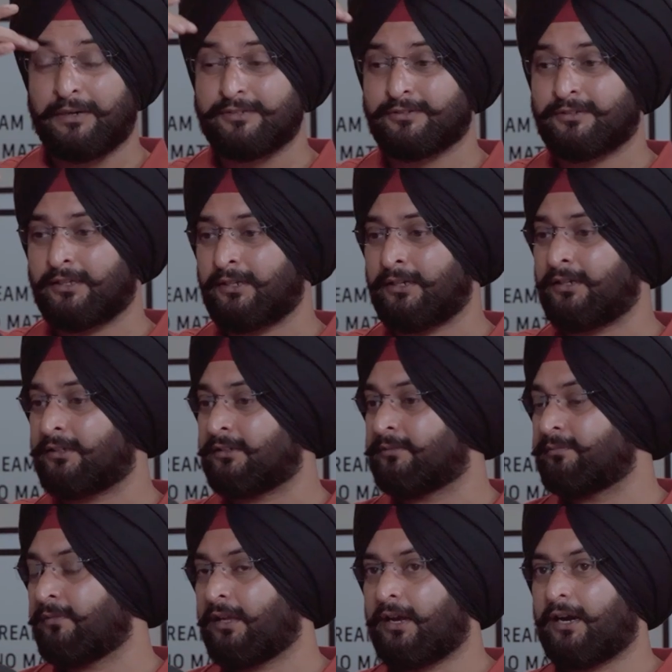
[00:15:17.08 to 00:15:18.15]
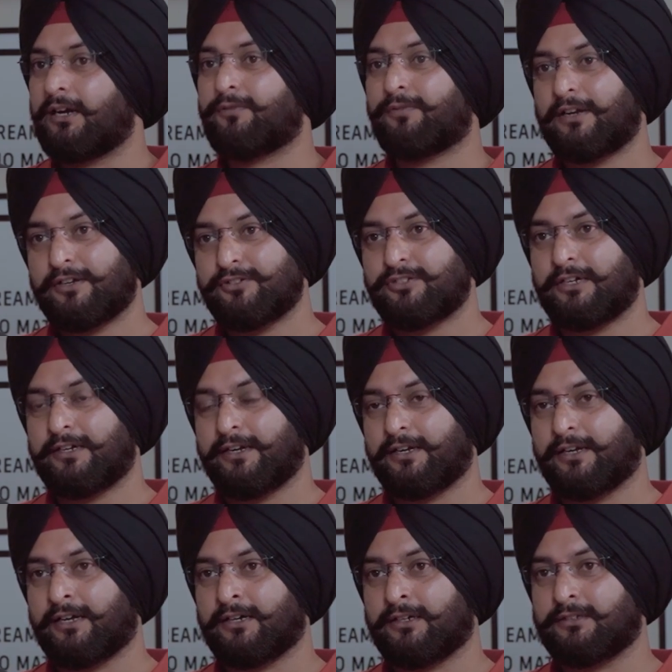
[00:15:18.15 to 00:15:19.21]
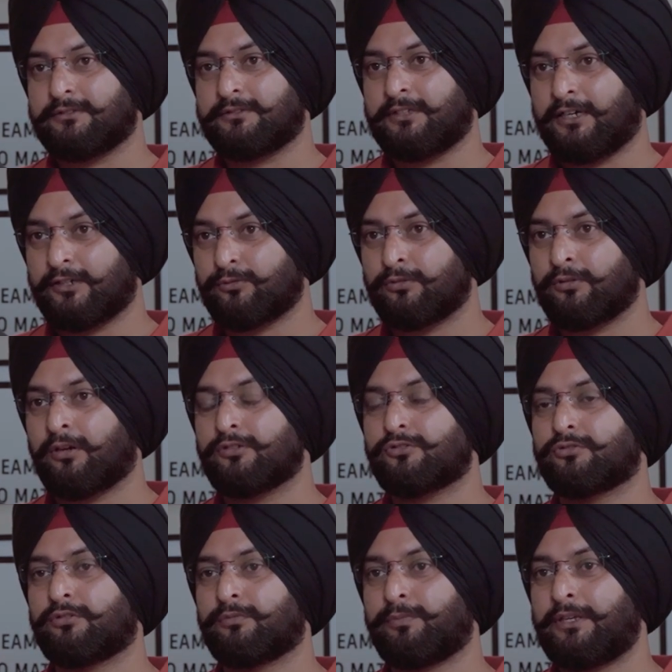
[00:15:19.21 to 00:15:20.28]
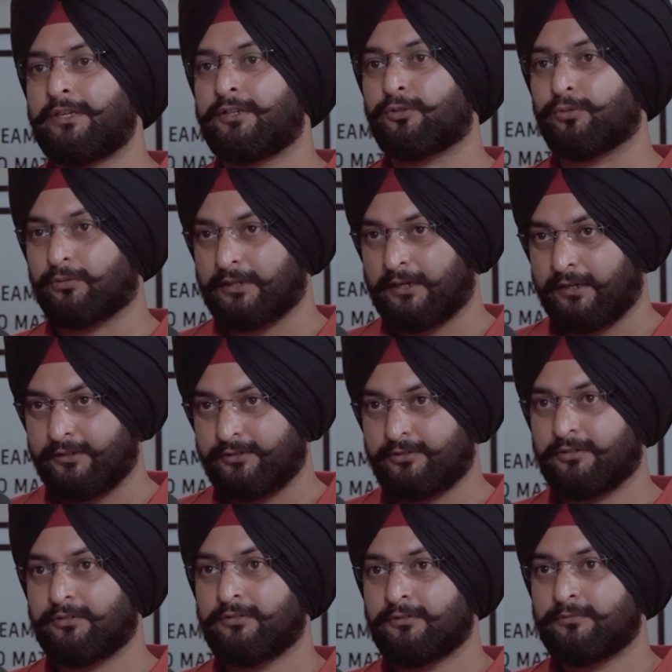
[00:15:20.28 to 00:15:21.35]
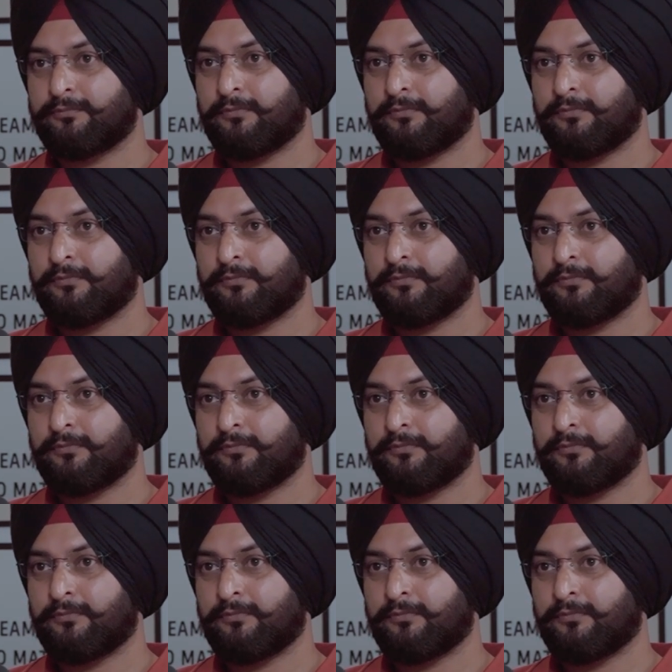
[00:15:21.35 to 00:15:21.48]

personal and financial data that could also be tokenized.